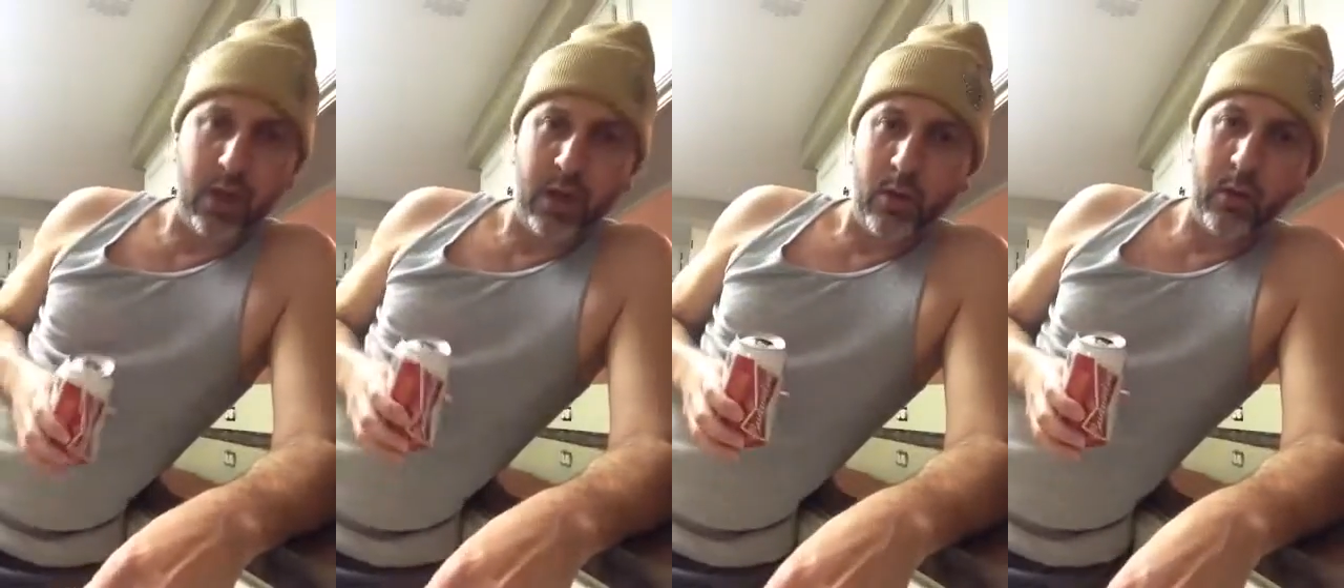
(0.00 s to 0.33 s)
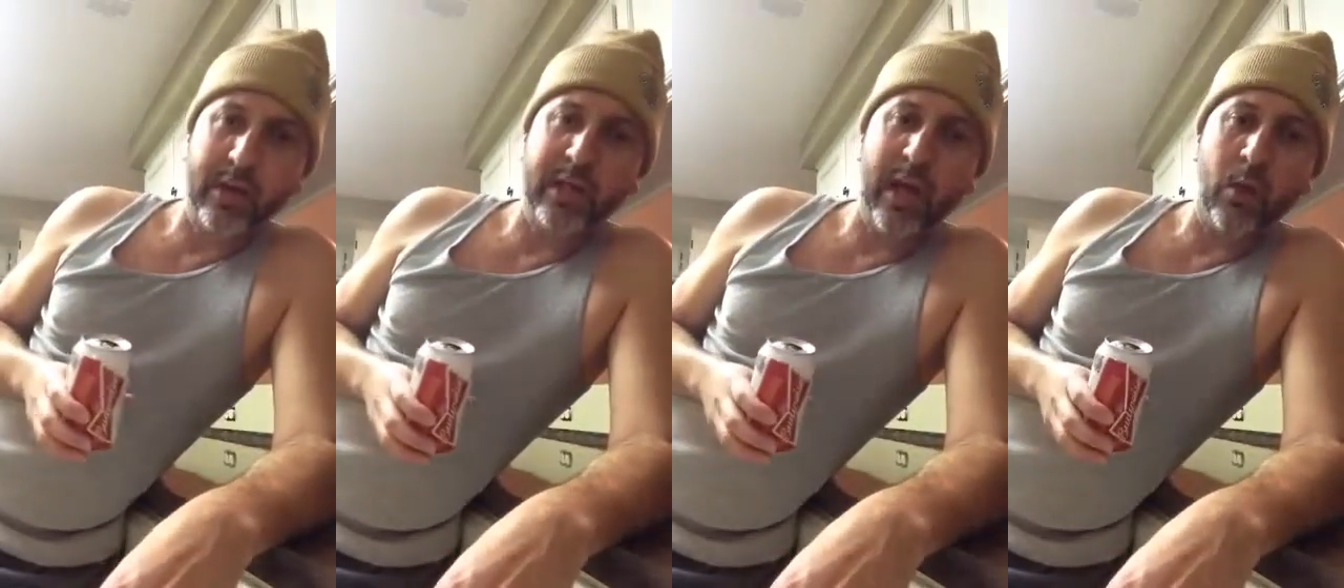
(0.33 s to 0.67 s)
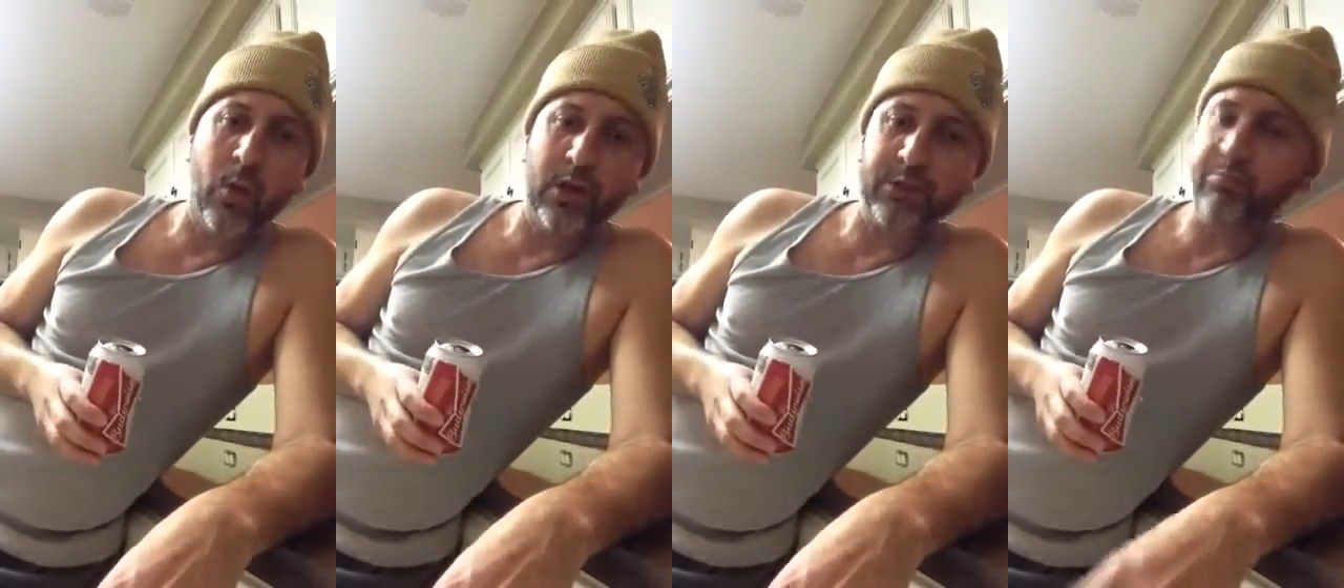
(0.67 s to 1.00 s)
went get that
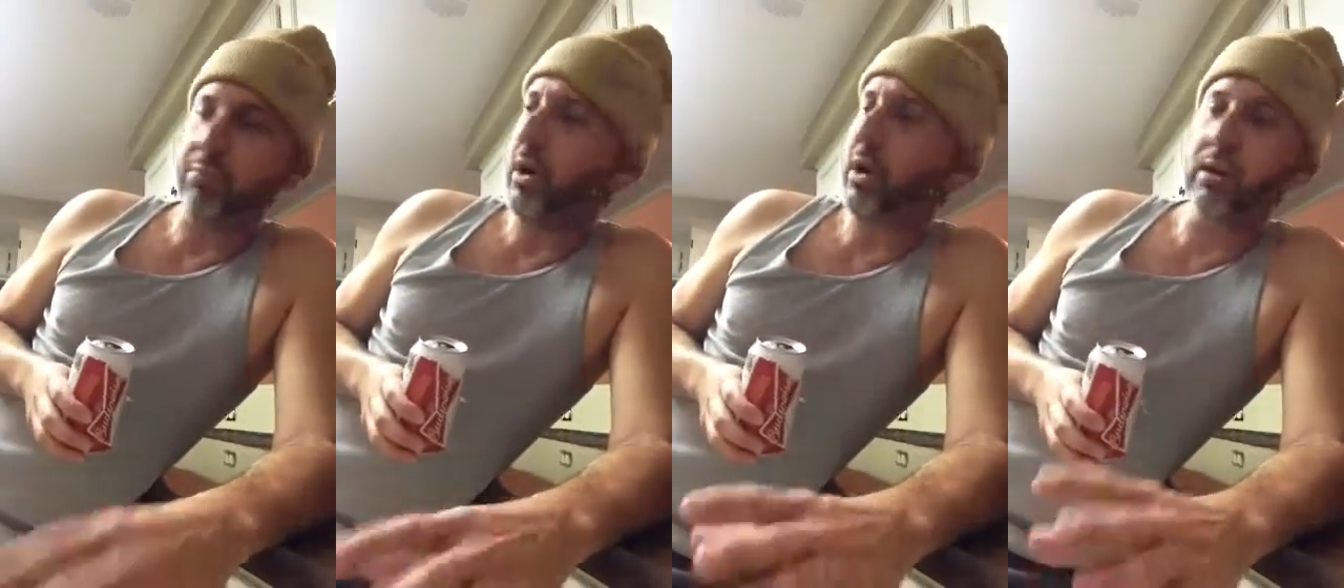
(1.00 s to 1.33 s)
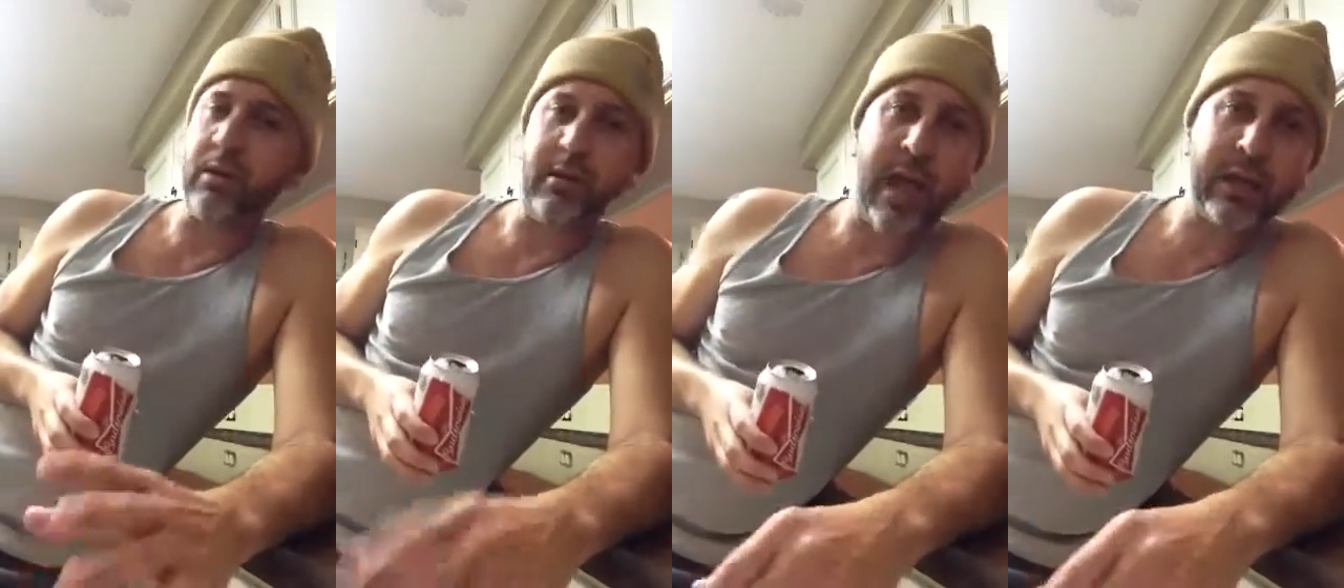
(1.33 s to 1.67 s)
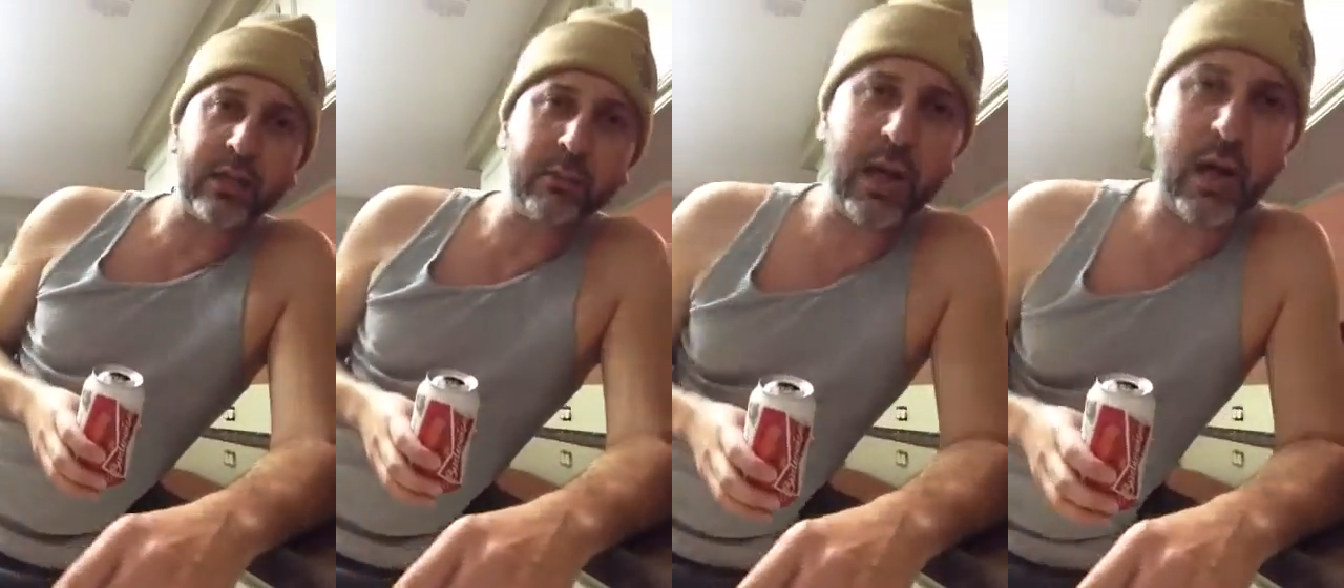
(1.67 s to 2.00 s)
wasp spray, knocked them